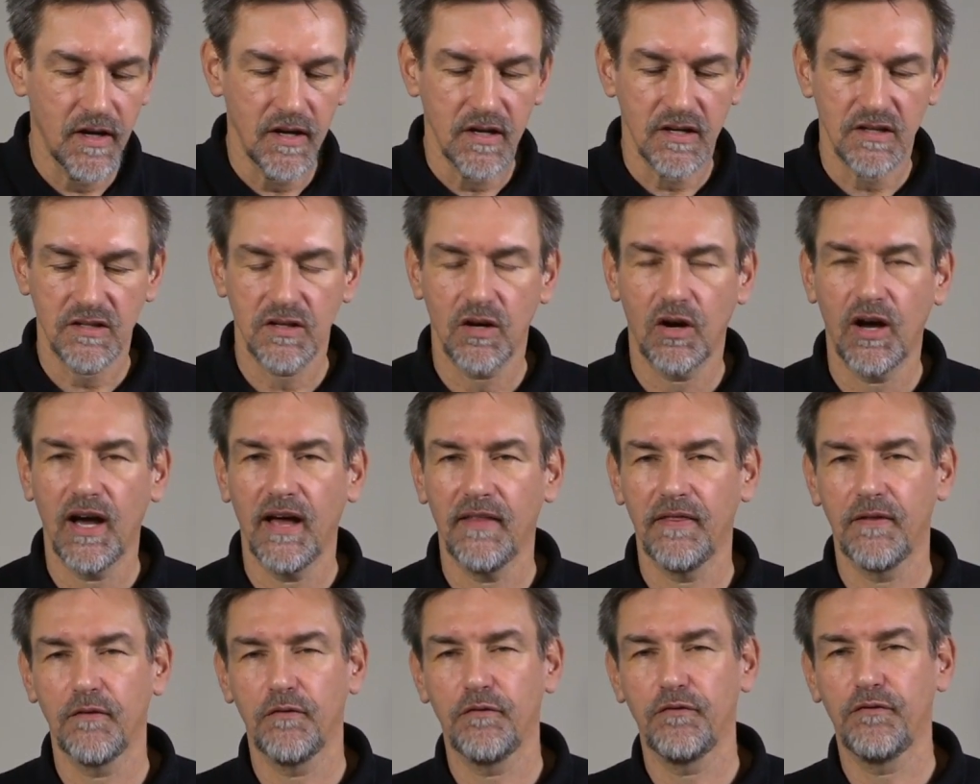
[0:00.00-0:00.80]
So
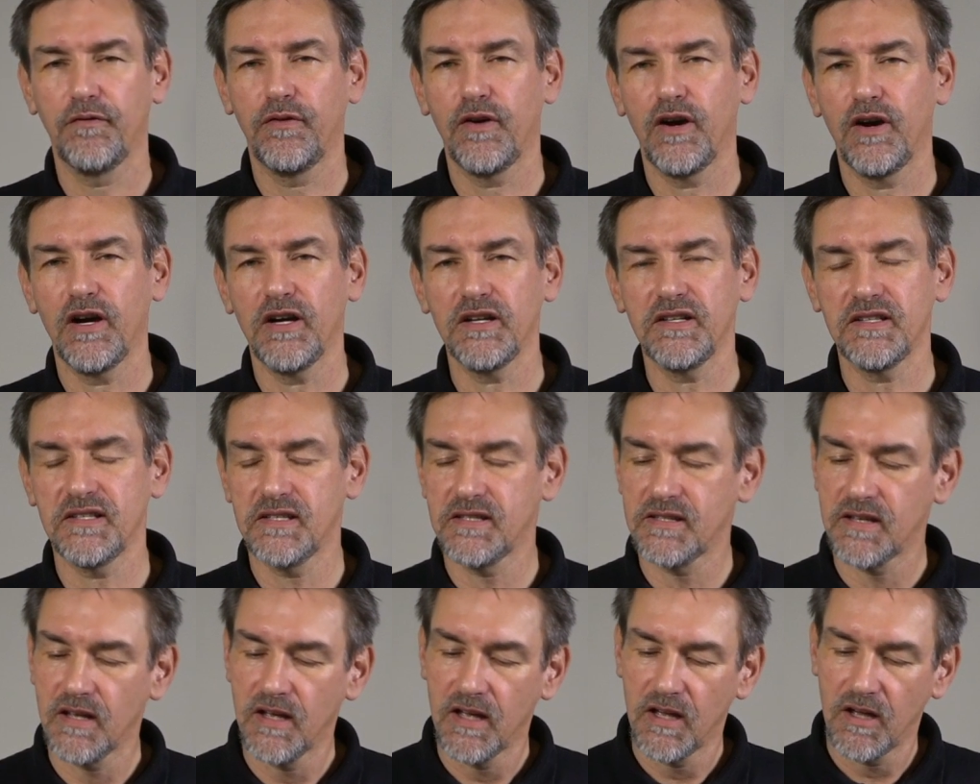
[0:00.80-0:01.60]
the
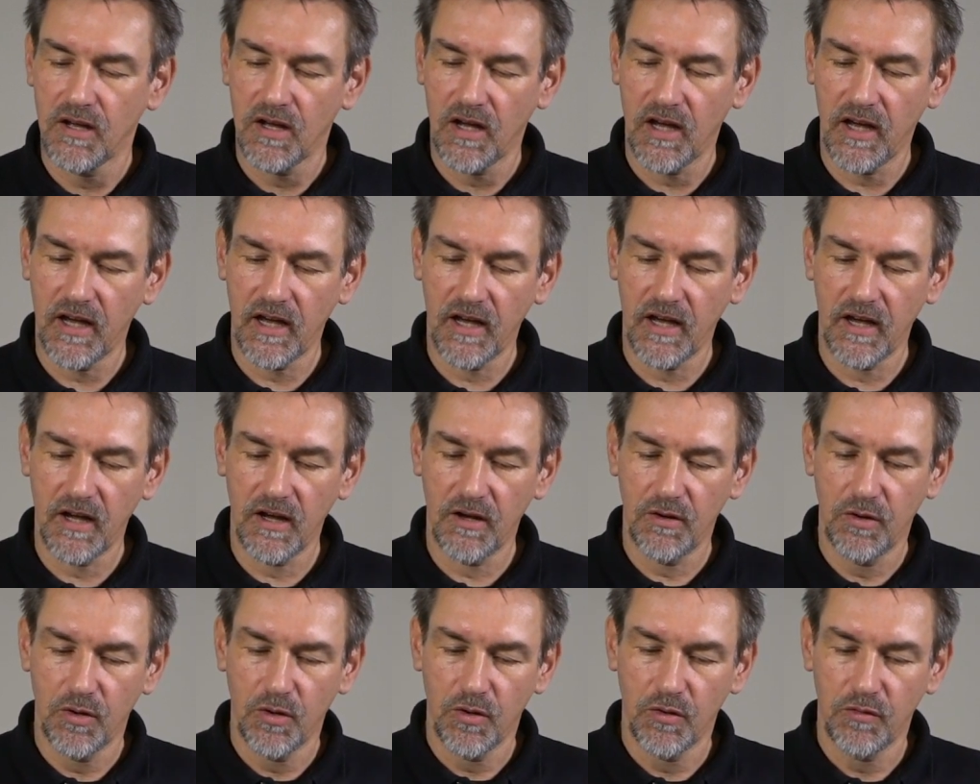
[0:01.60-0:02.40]
first
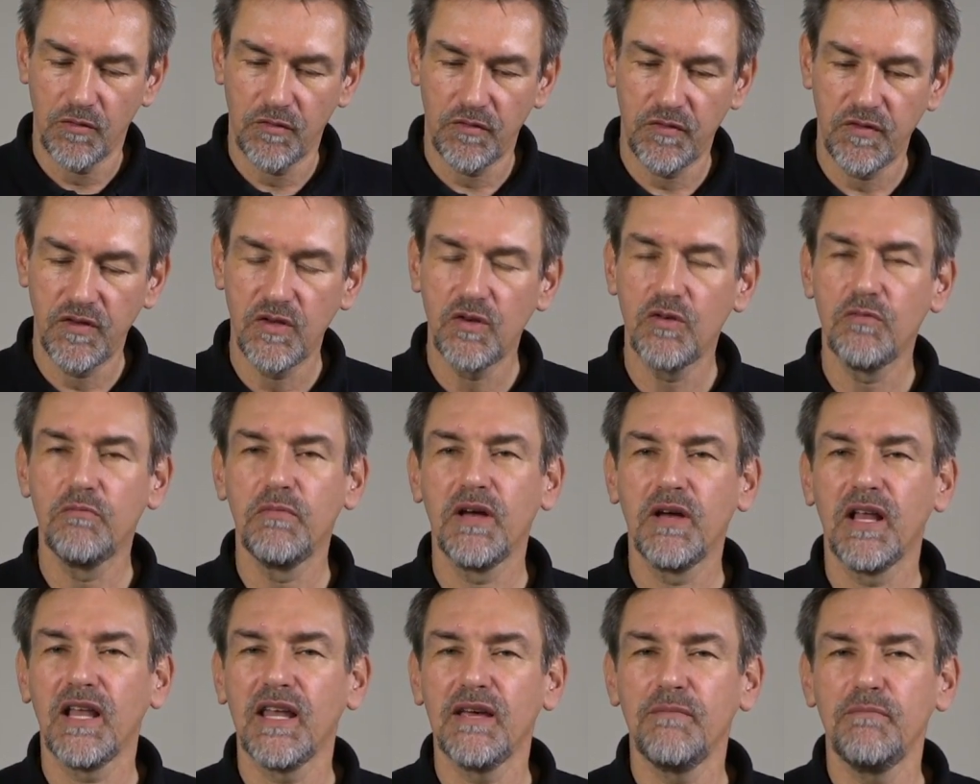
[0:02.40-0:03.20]
few
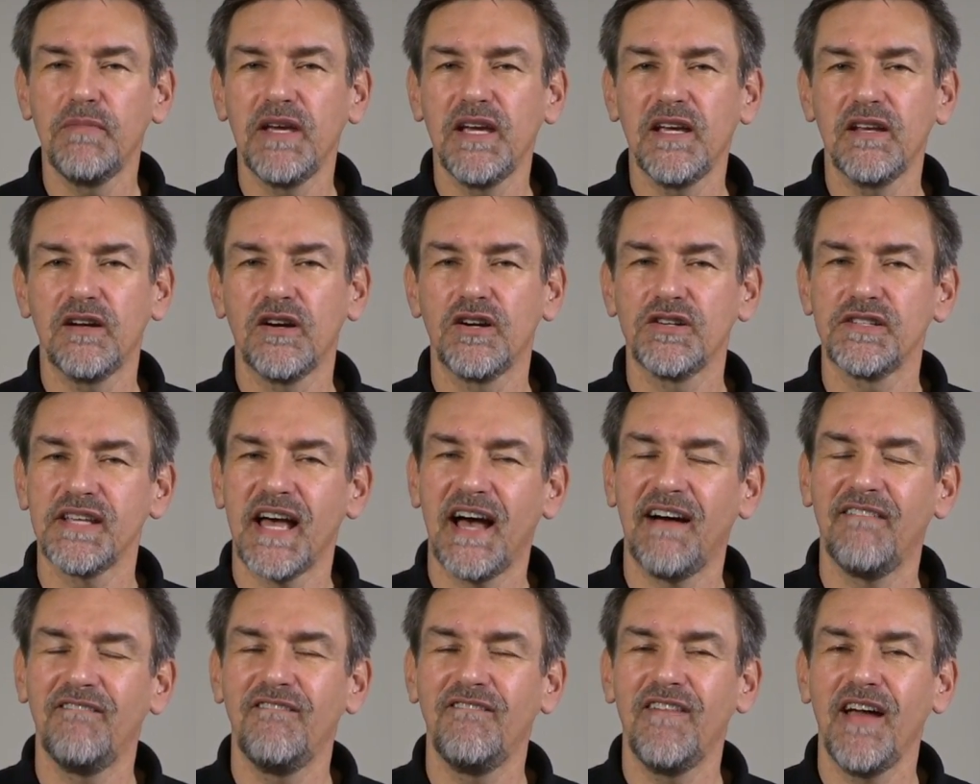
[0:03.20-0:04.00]
millimeters
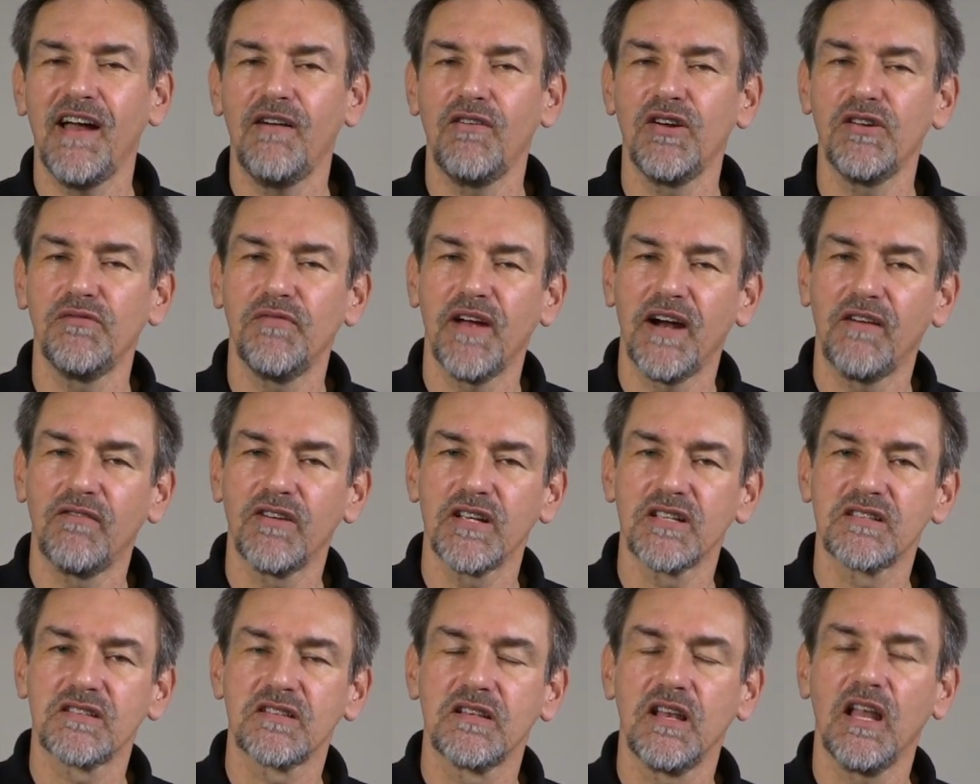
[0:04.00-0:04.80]
are very,
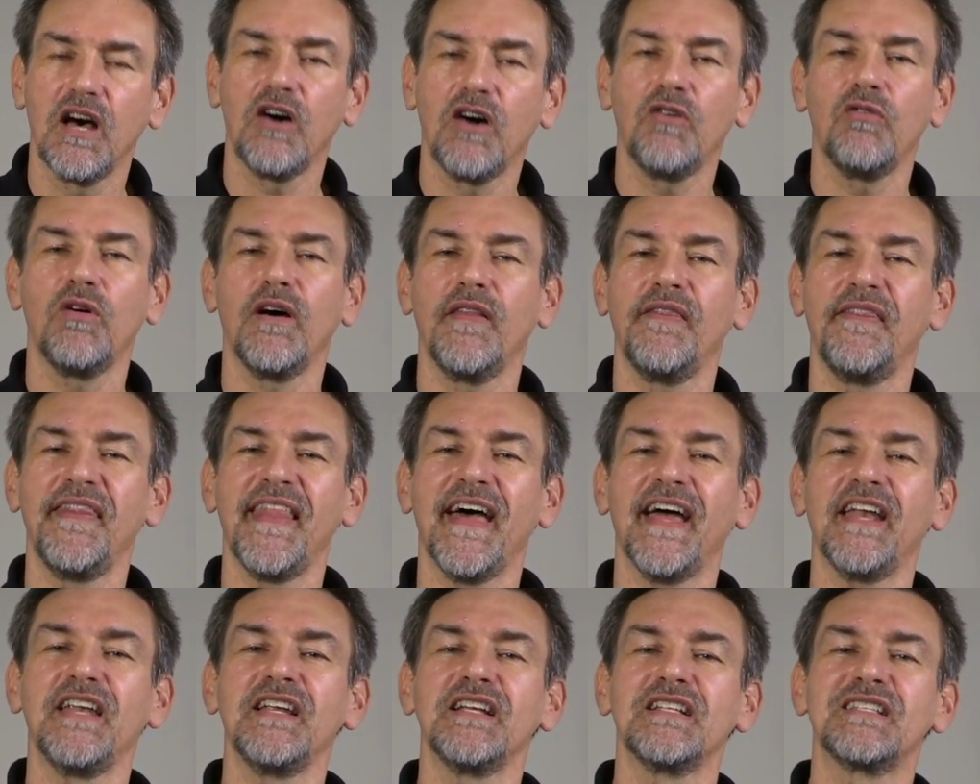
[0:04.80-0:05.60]
very slow, and
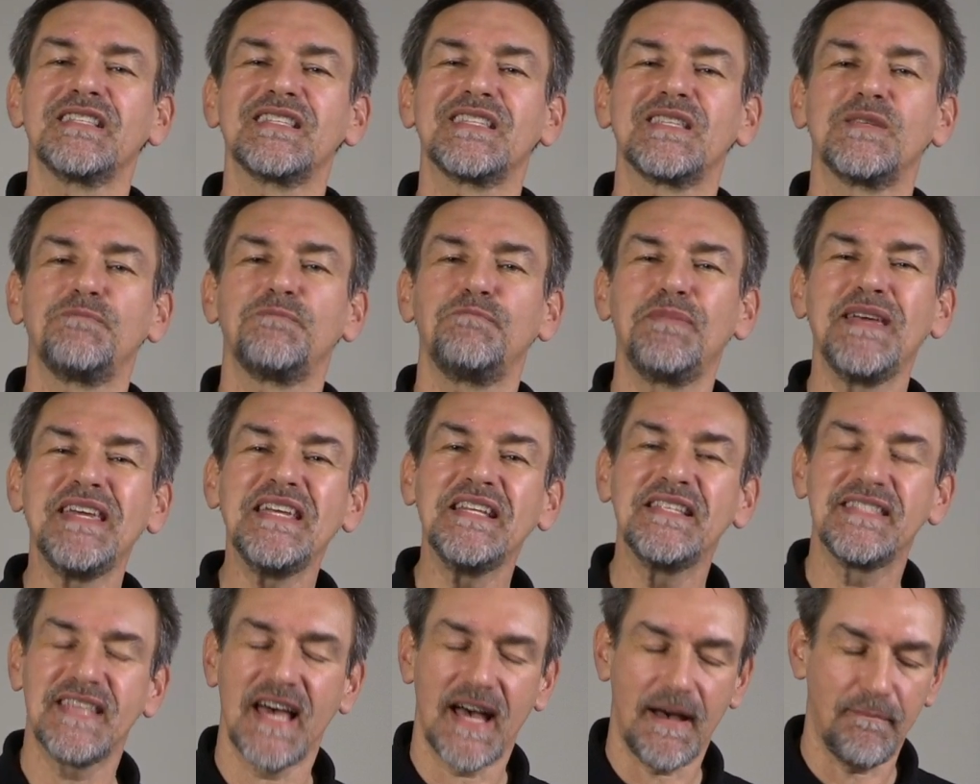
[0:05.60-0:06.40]
then it
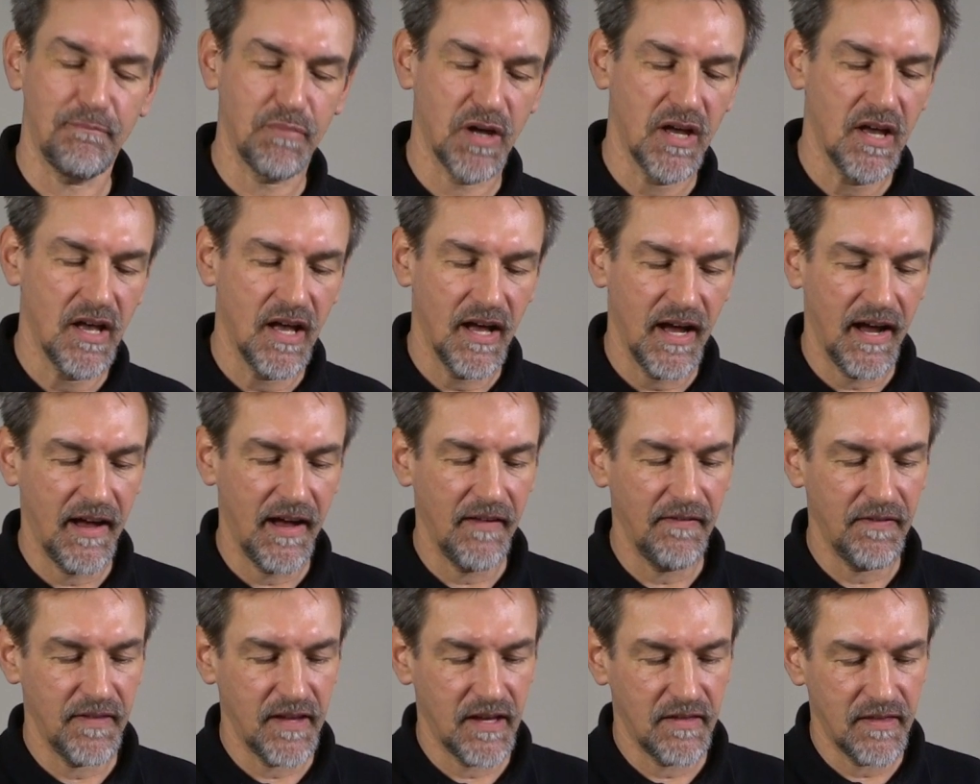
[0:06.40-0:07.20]
speeds up.
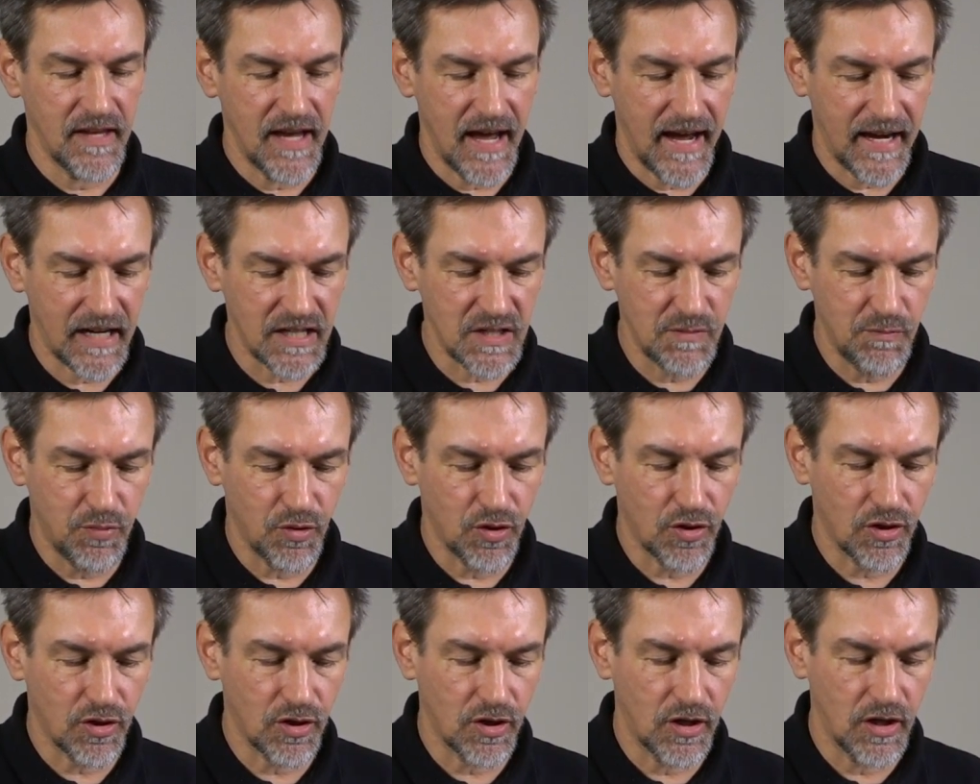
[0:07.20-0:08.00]
And the
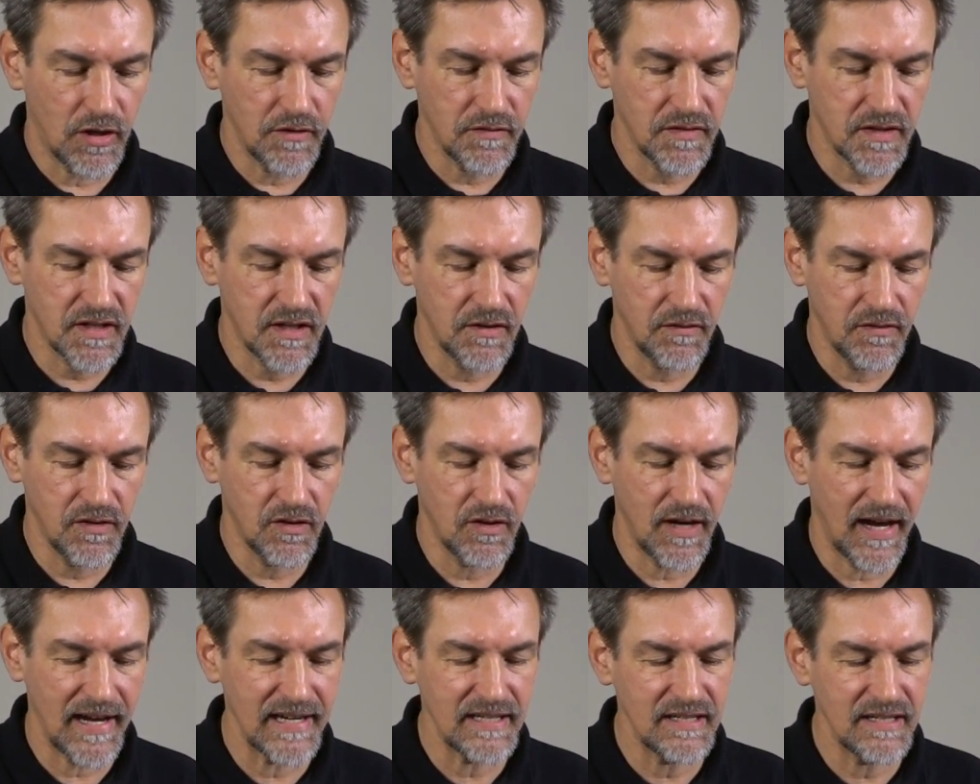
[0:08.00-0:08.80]
expo curves give you
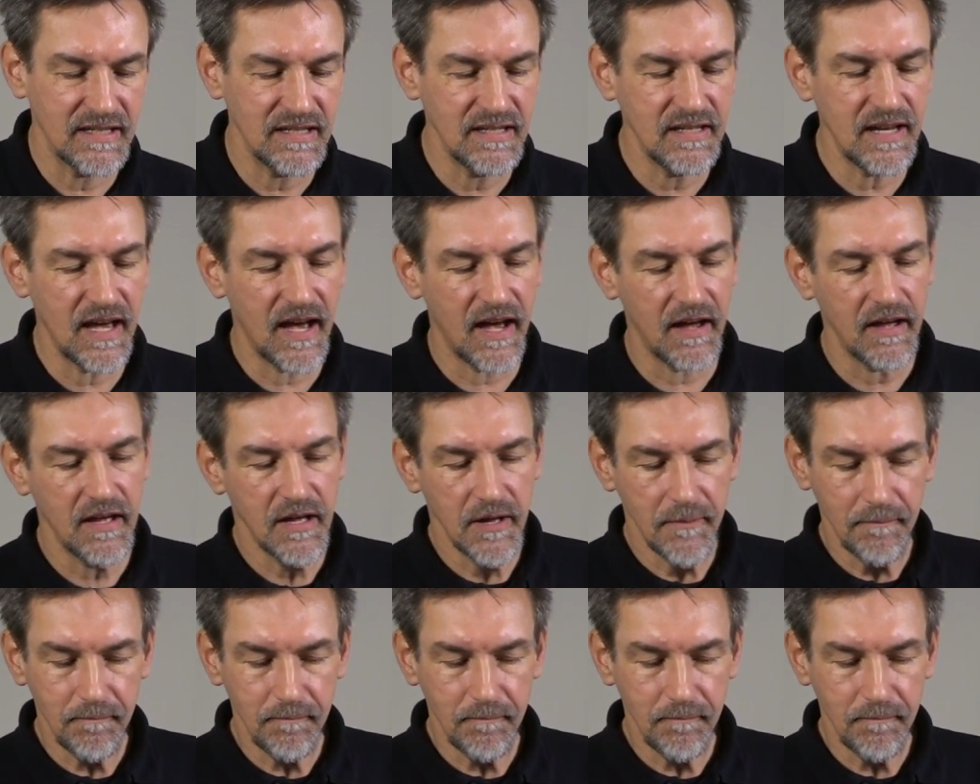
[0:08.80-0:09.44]
an idea